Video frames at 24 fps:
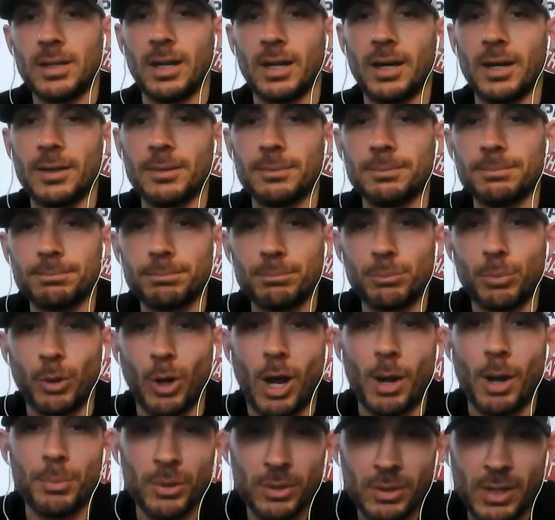
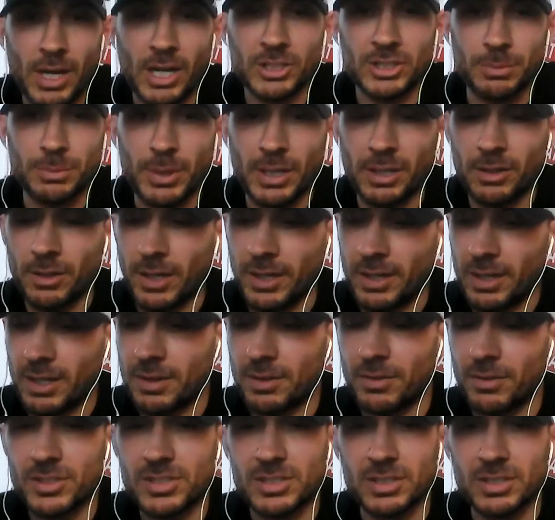proper, actually being like
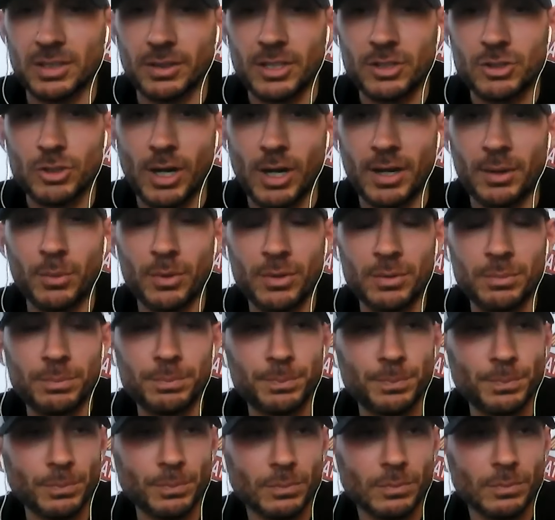in the facility training with
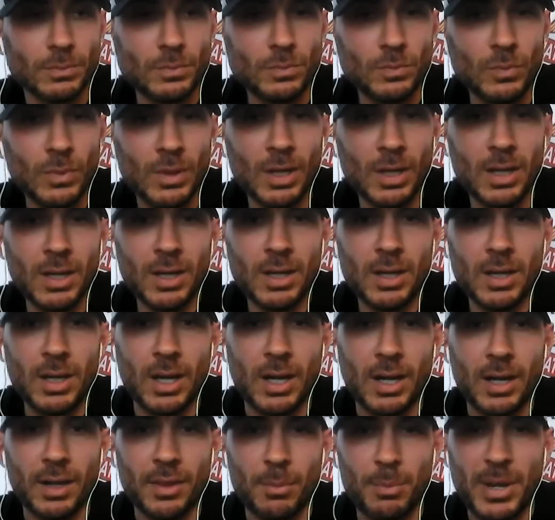them.
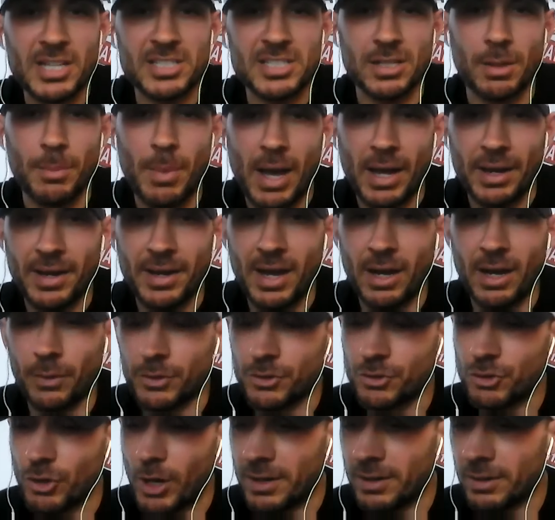The base I'm at now
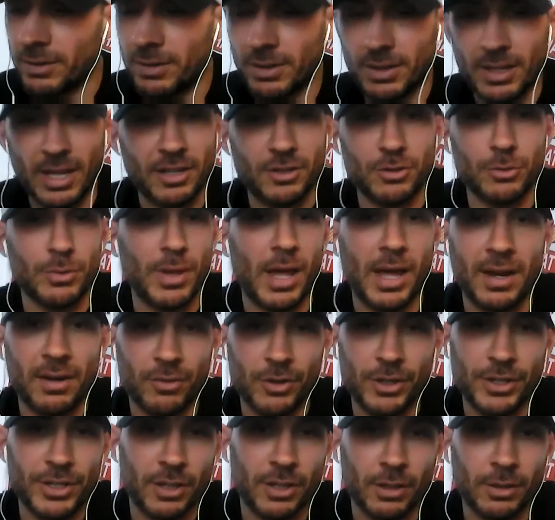in Trenton, they do that
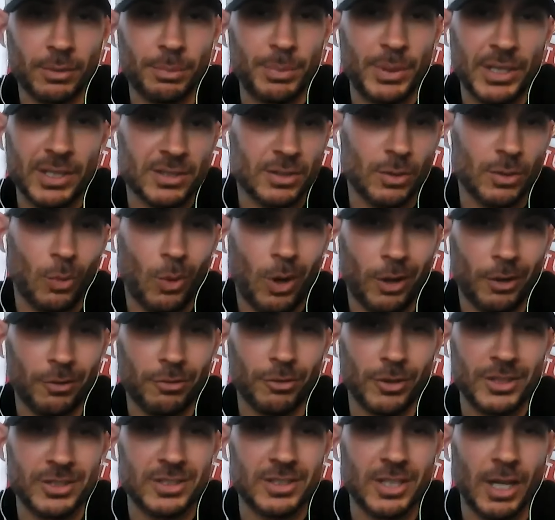every year because the water
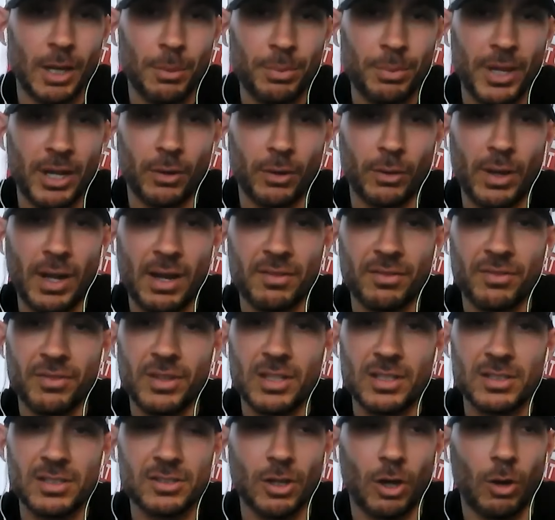freezes up. They don't have
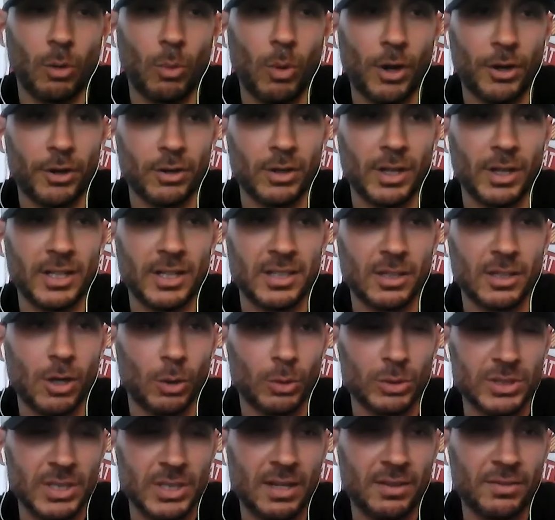the salt water like the
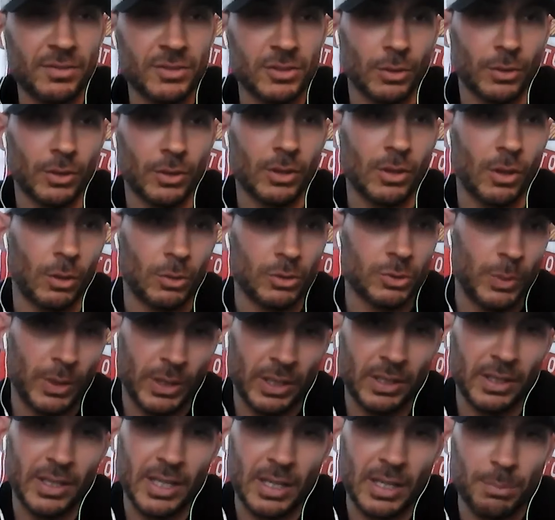coasts have. So the coast, we
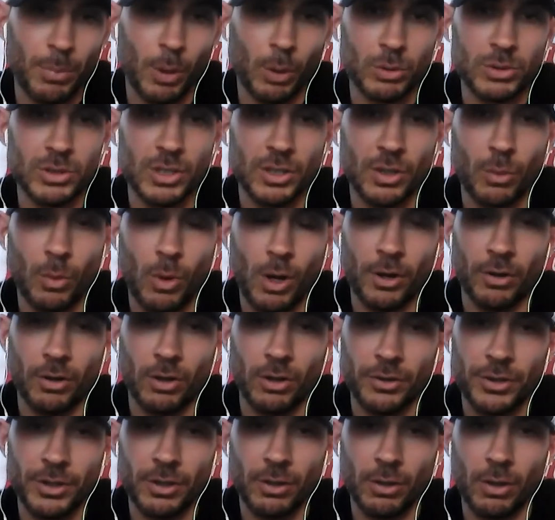can keep boats in the water
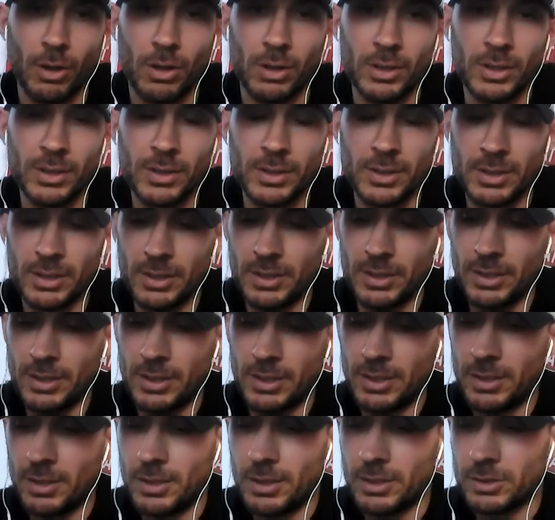all year long.
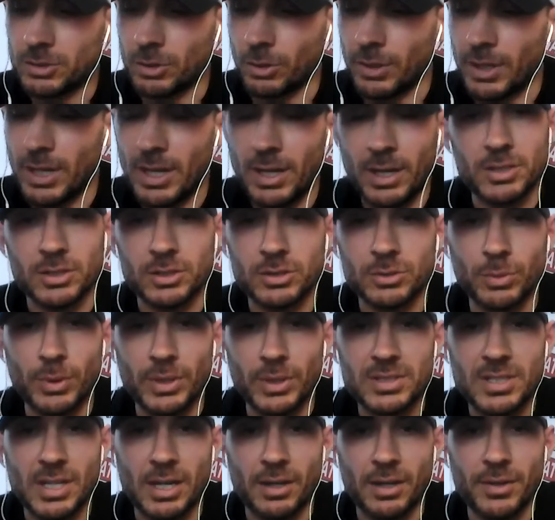So yeah, I just
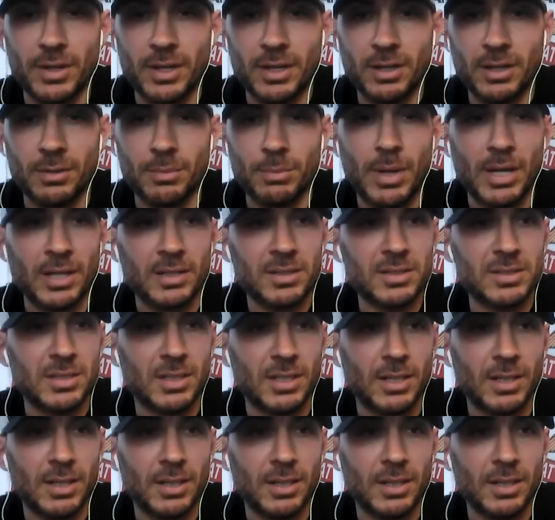went down there and met